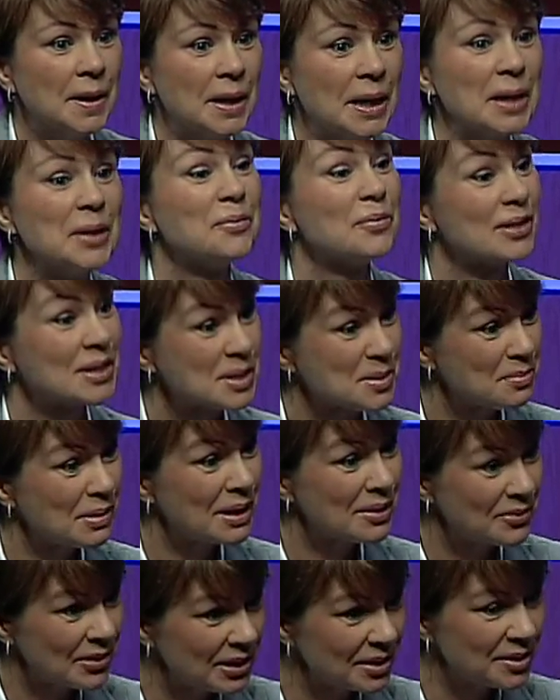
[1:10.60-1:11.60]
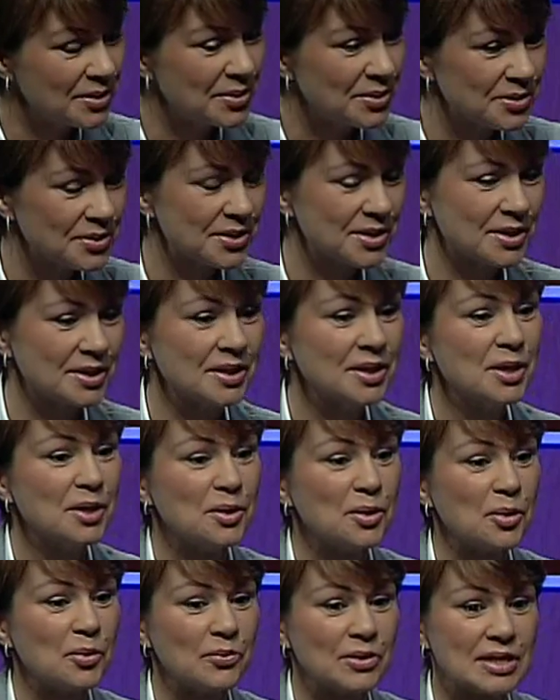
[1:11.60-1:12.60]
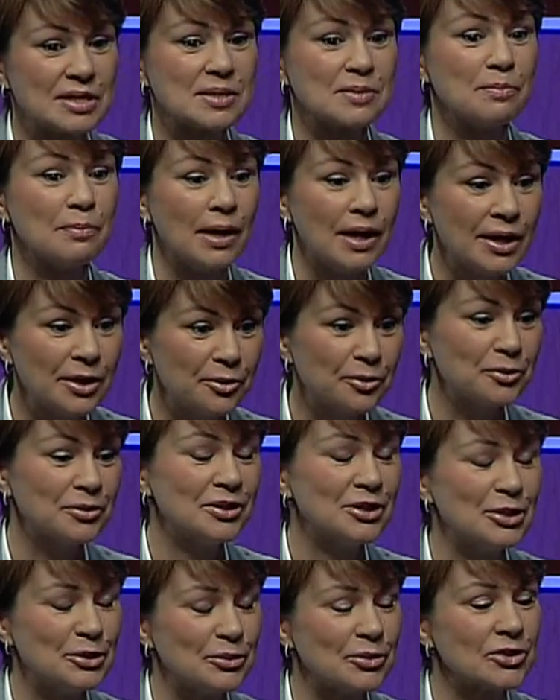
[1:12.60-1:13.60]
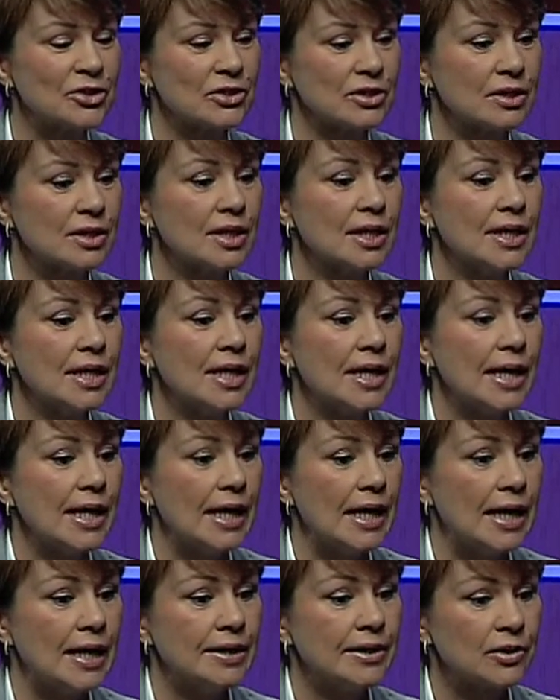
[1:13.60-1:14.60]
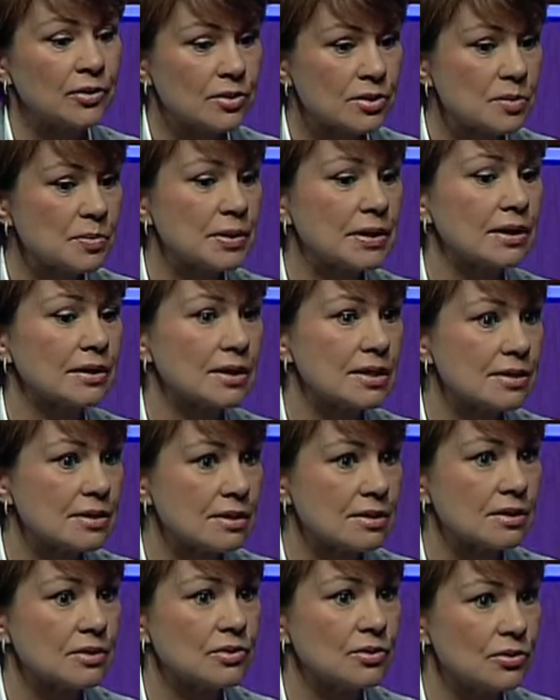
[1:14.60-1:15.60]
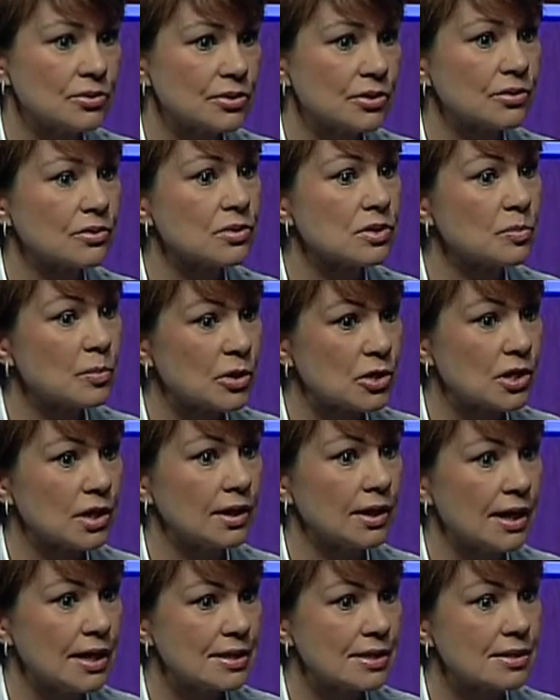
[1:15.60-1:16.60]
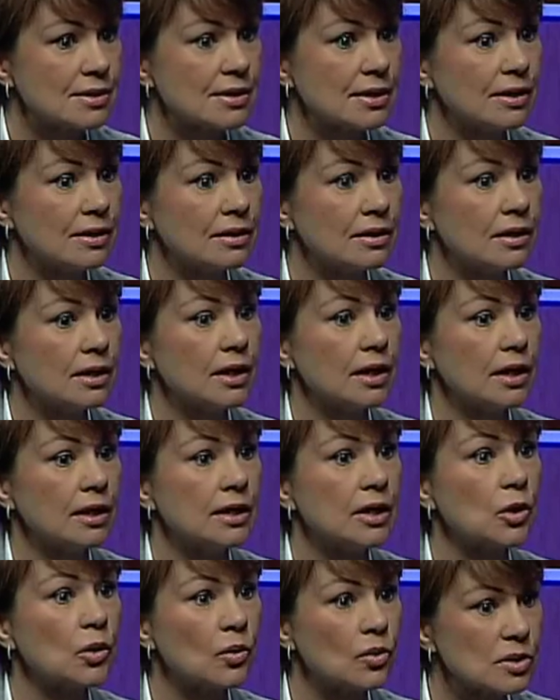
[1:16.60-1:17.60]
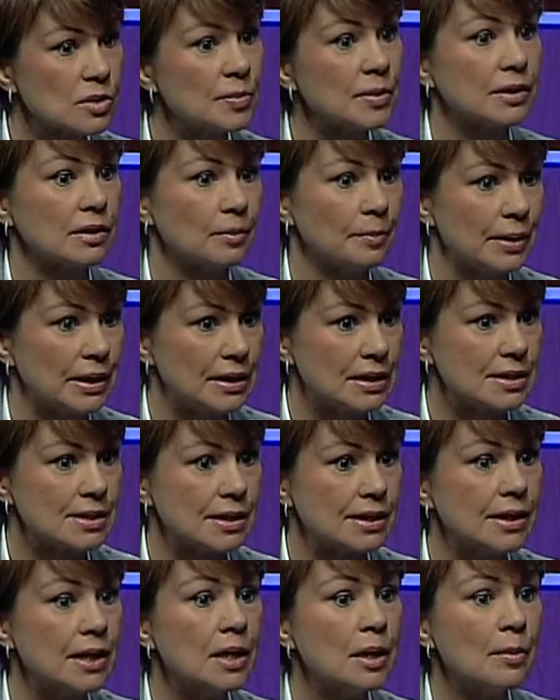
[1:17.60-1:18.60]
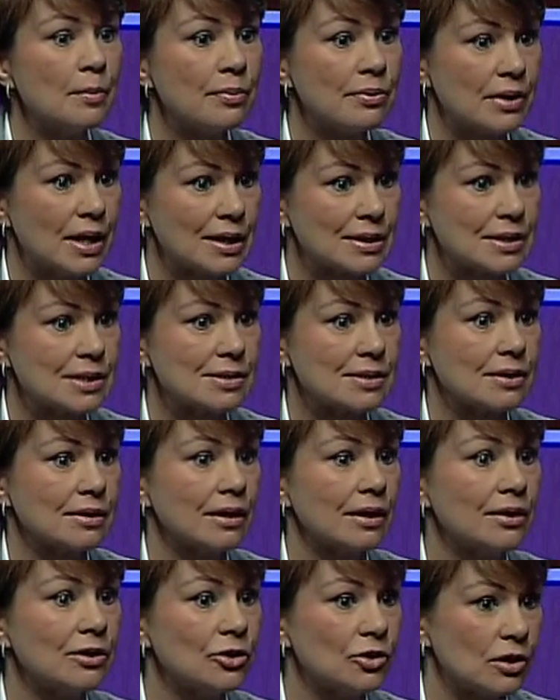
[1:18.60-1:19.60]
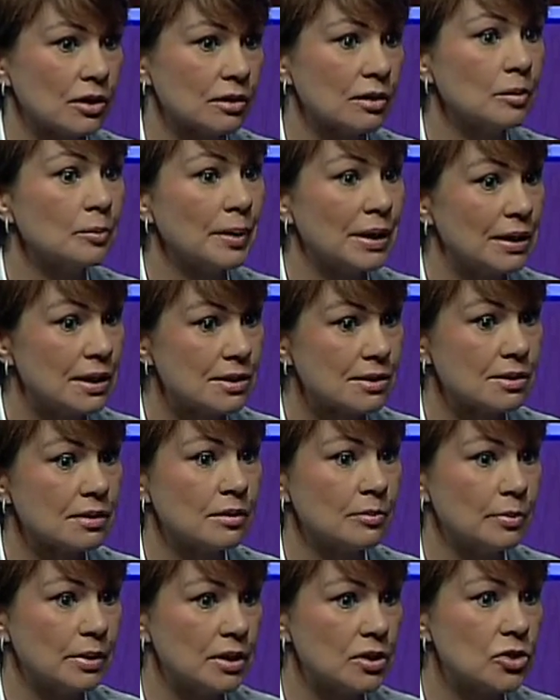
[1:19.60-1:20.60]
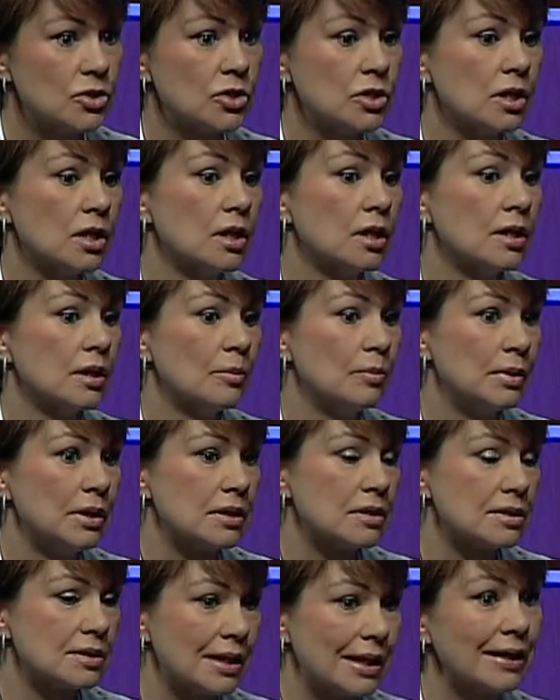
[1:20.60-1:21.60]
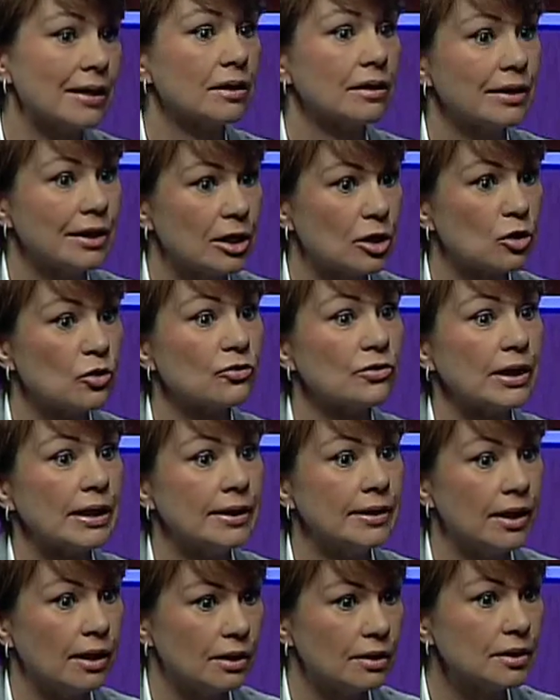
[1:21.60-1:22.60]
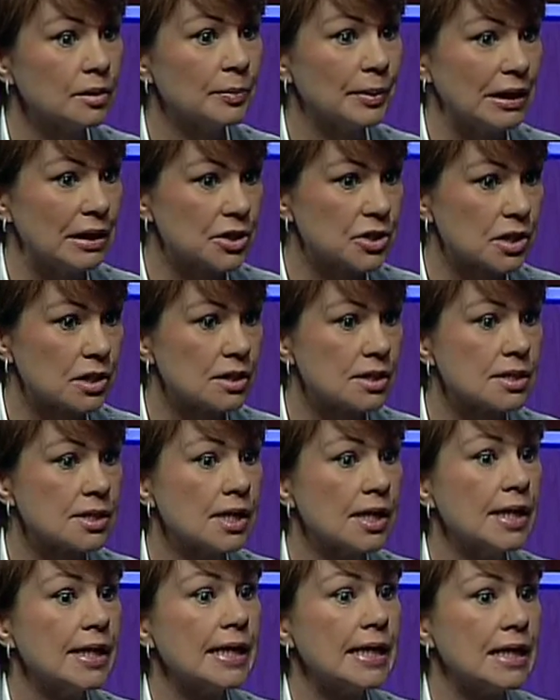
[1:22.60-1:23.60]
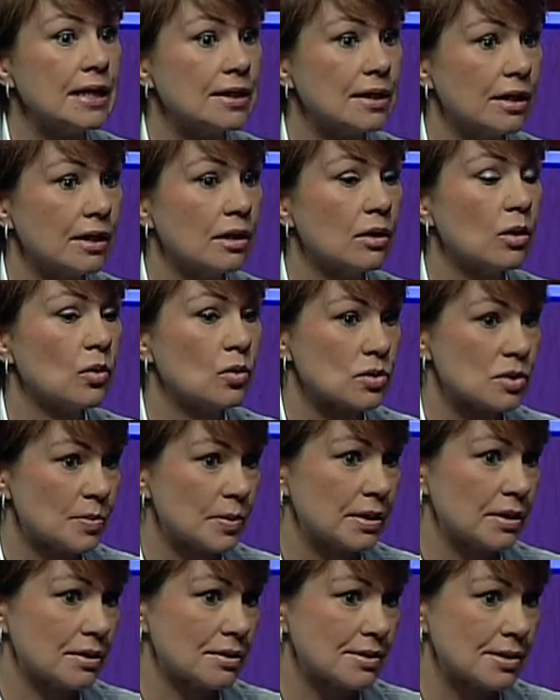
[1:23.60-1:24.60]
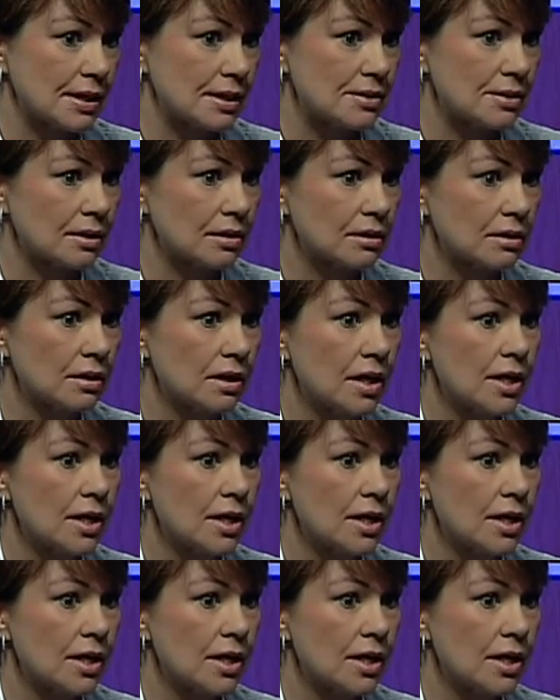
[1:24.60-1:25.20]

And where's my real doctor, or where's my own doctor? And a hospitalist is a doctor who specializes in a hospital medicine, practicing internal medicine, which means taking care of adult patients in a hospital setting.